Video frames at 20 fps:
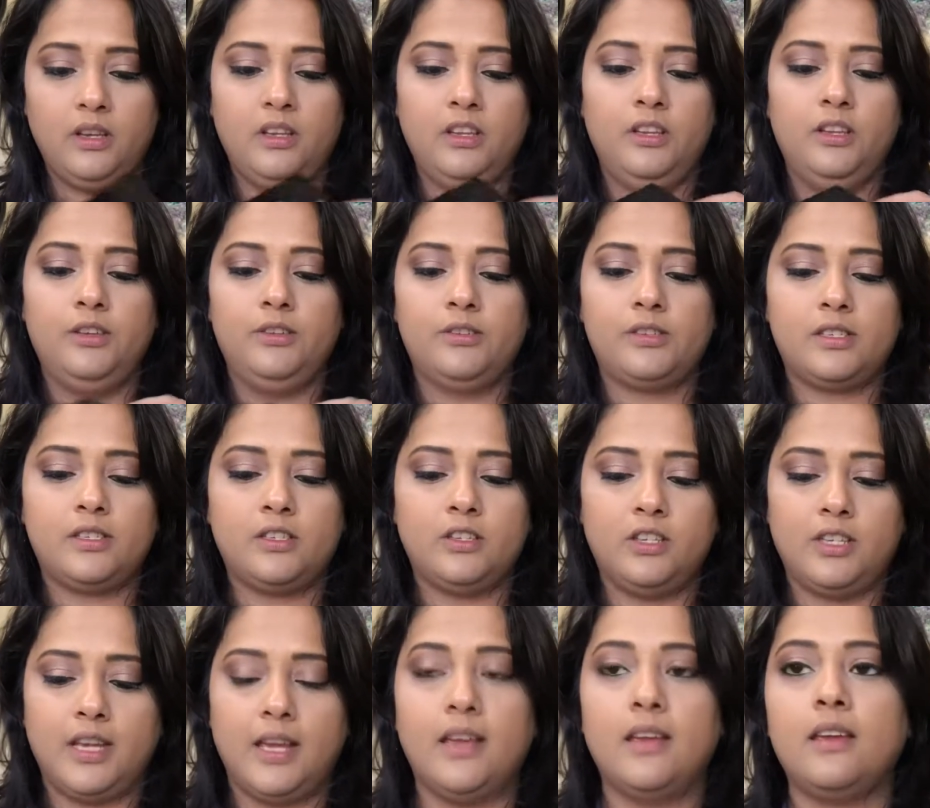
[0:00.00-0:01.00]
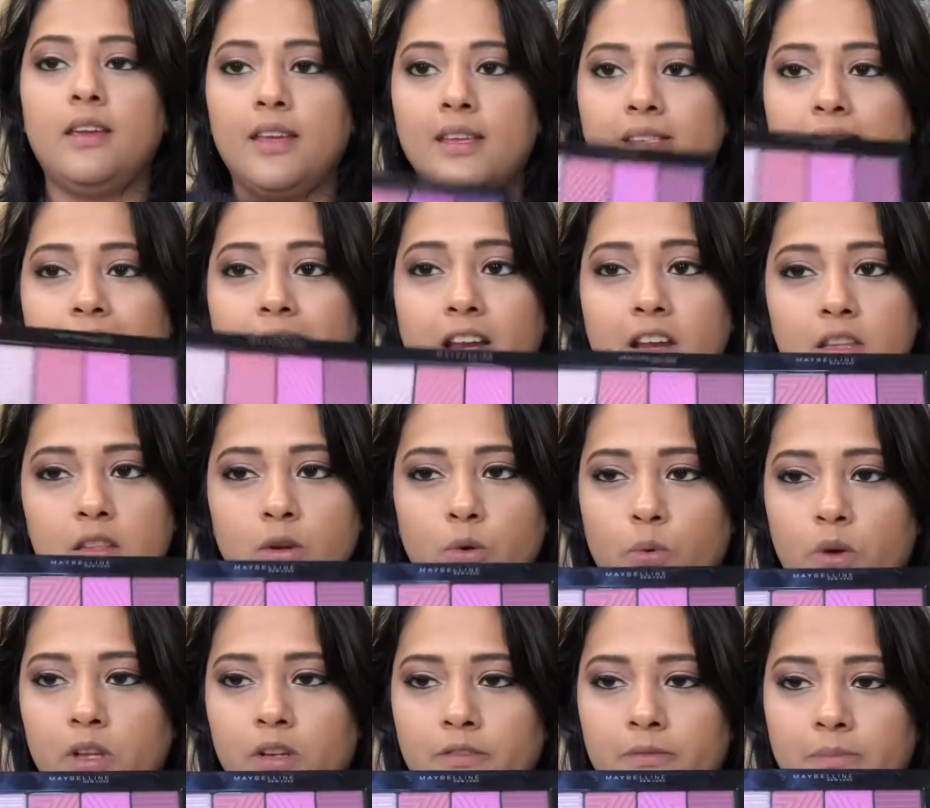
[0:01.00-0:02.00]
use today is another
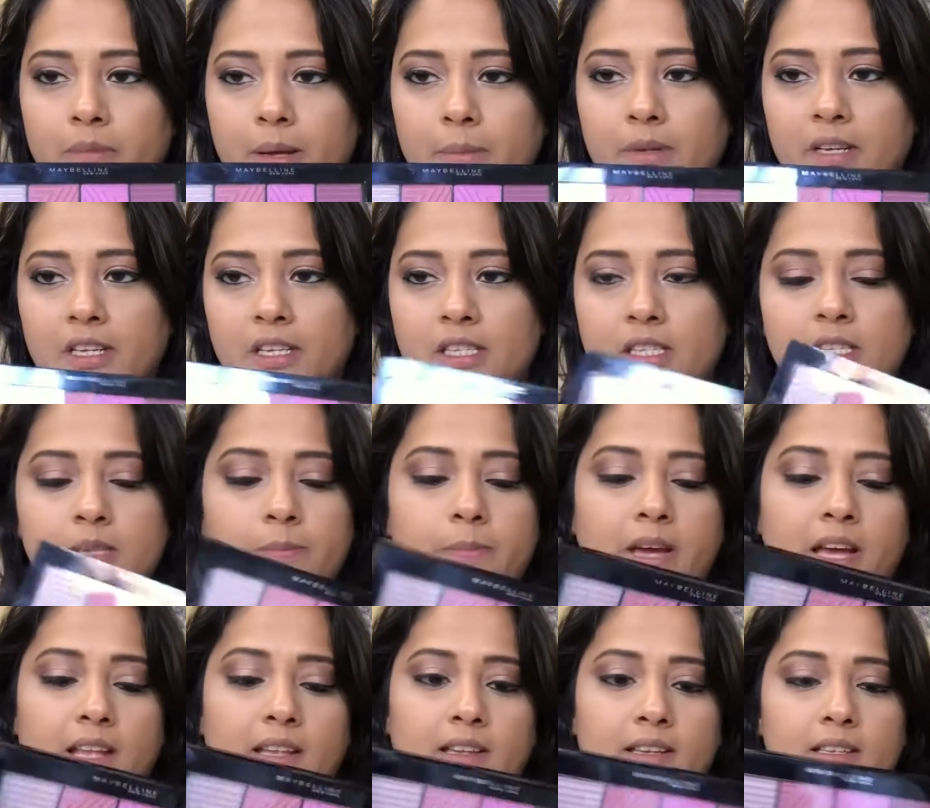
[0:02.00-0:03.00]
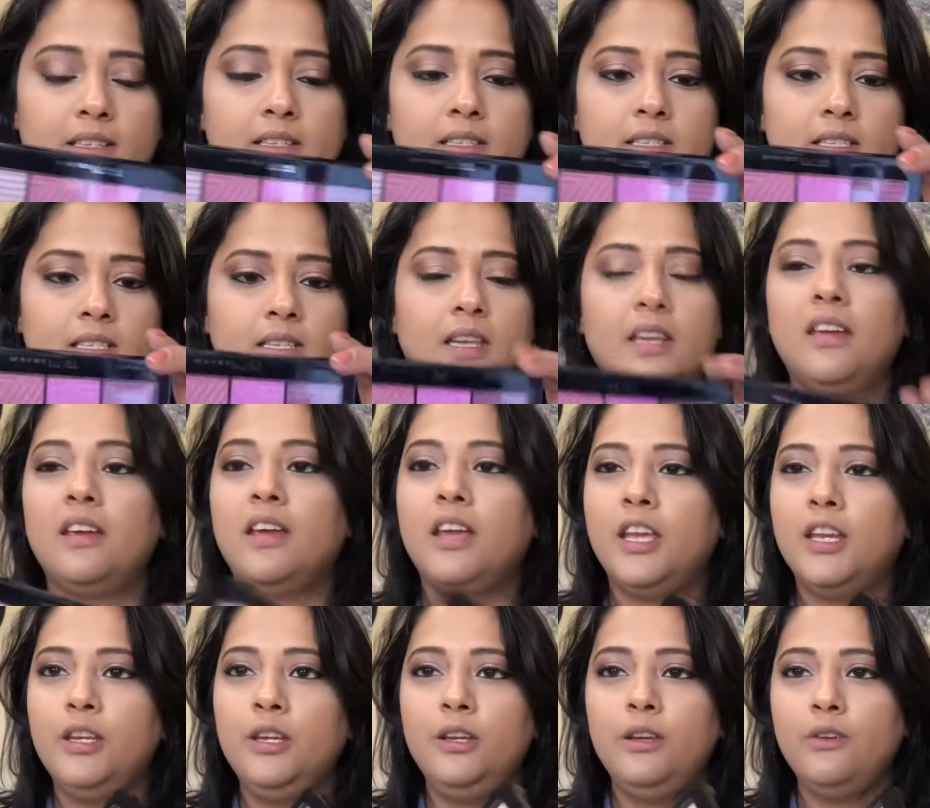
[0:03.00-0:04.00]
one of Maybelline's palettes.
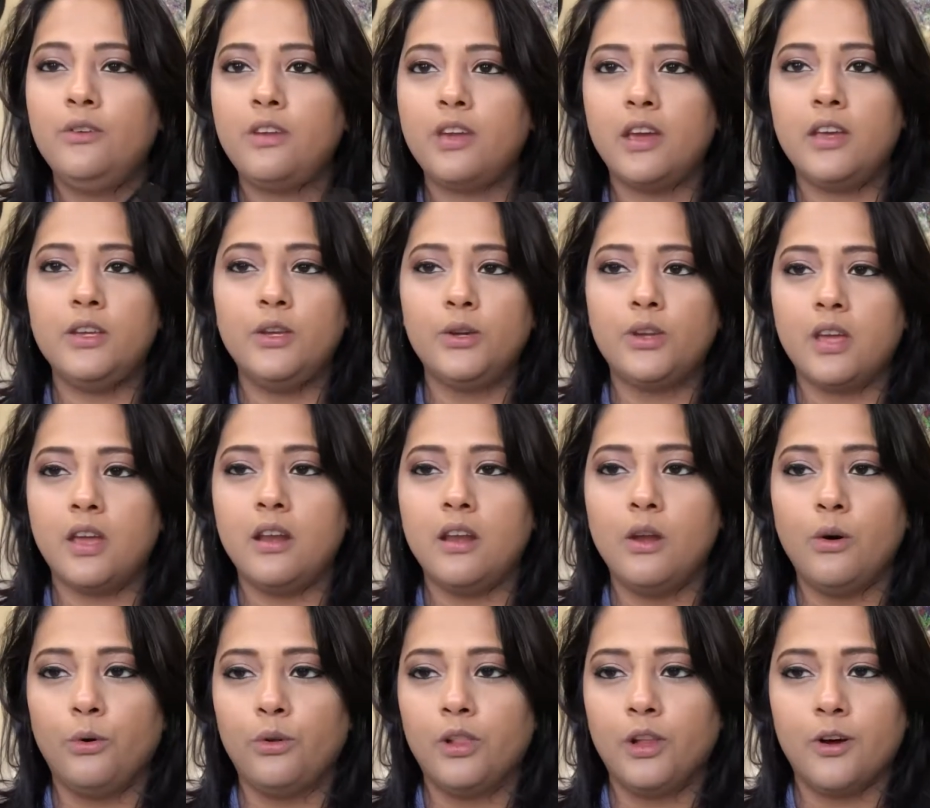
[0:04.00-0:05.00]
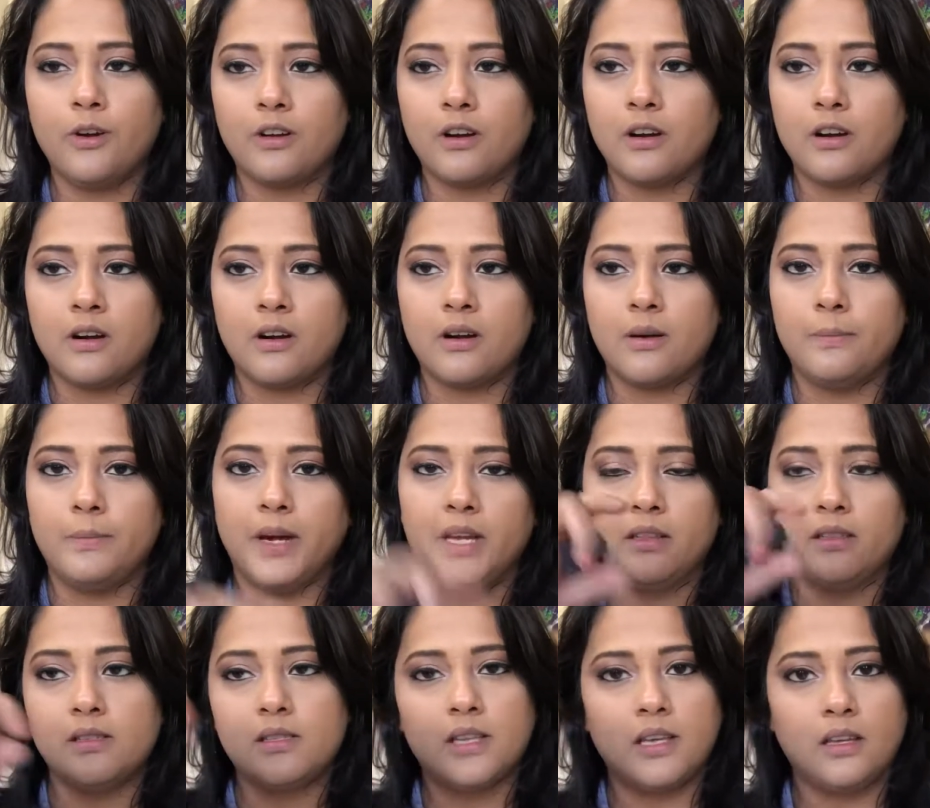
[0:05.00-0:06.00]
In UK you can no longer buy
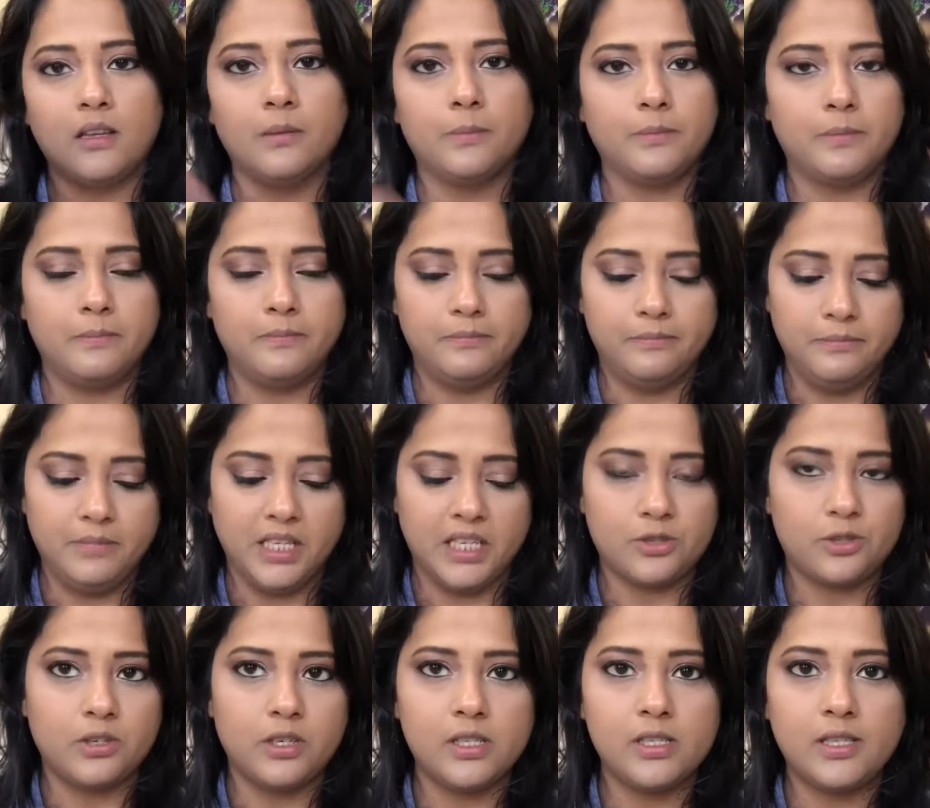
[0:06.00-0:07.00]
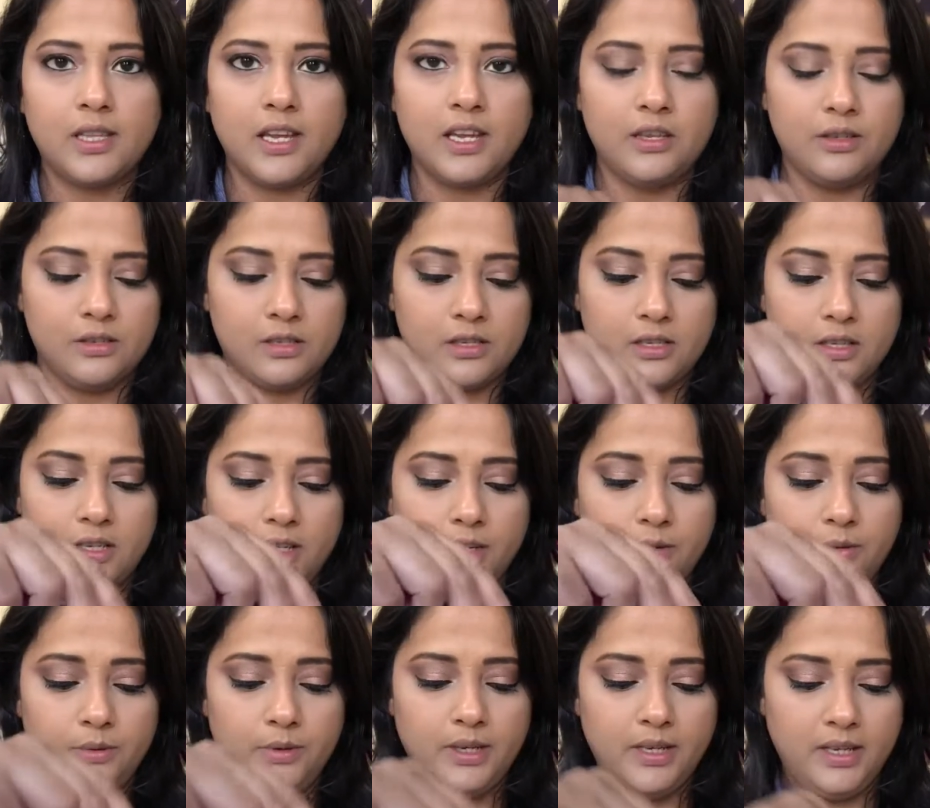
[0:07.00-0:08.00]
the single blushes they used to do.